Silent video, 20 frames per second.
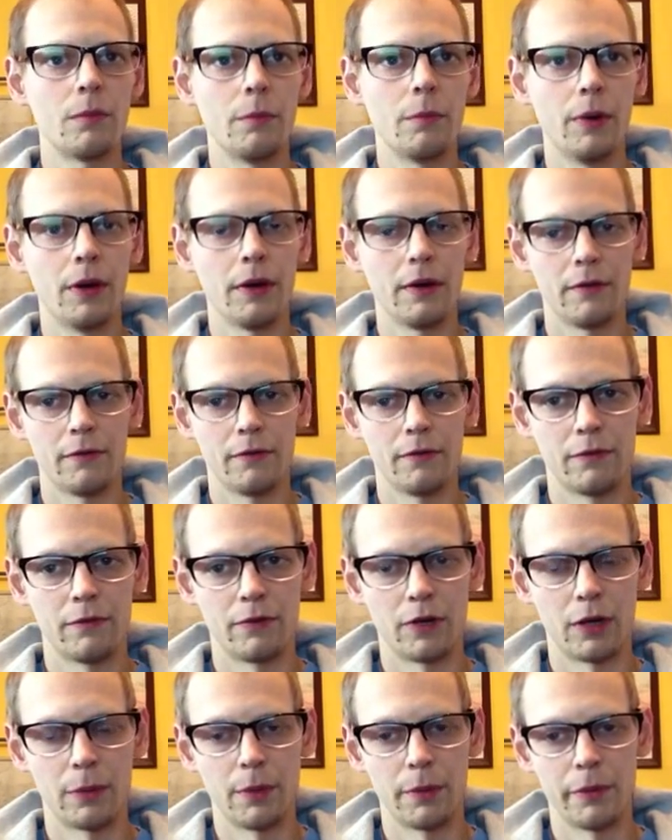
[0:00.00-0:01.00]
But
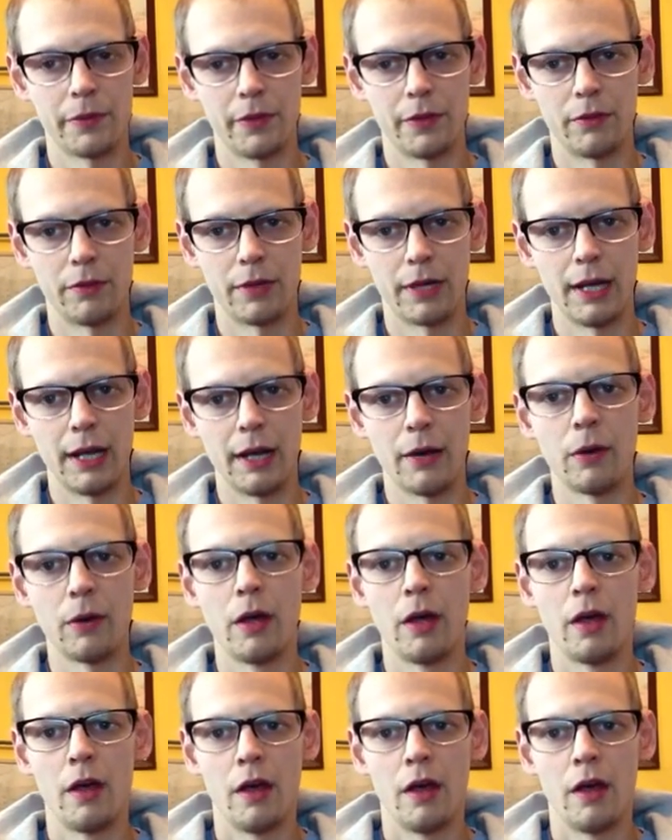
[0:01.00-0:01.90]
for our purposes right now,